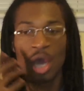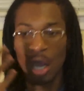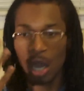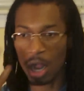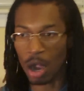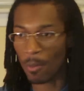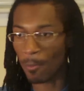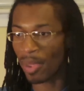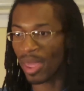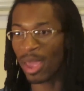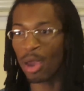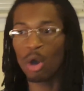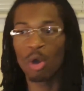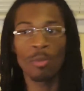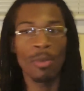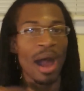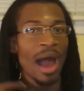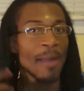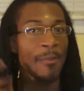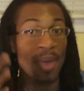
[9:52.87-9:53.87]

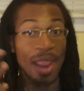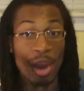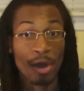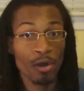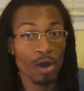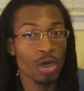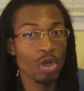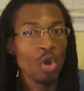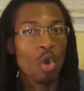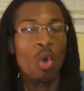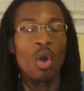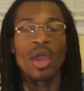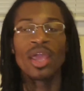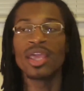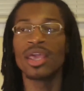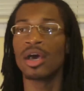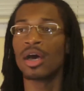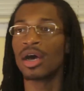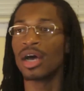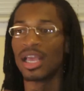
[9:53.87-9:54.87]
compelled by
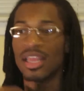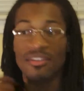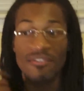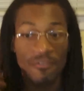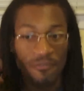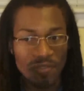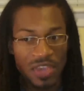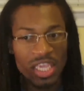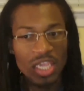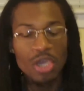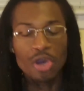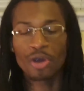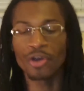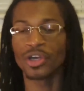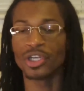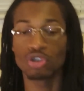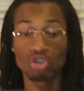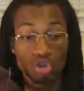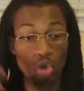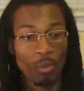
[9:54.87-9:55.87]
paranoia and fear
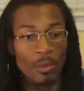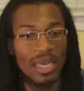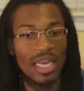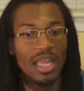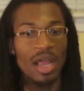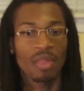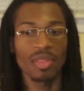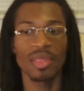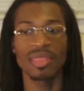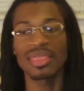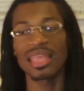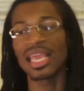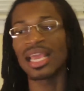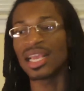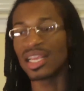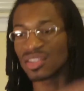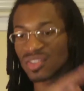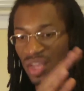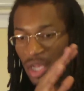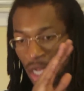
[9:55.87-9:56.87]
and so many other
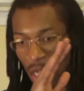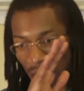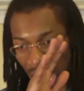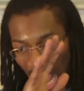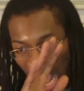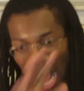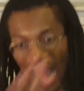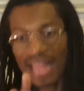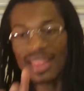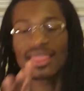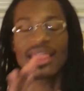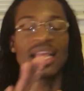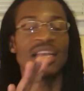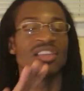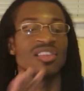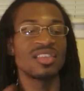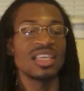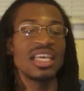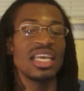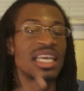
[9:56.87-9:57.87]
things, I think
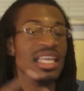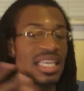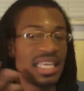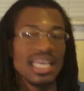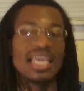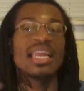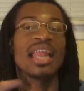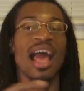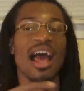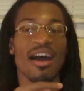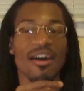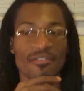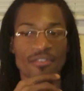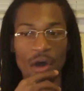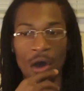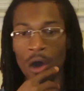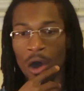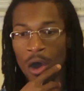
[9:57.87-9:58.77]
Siggy did have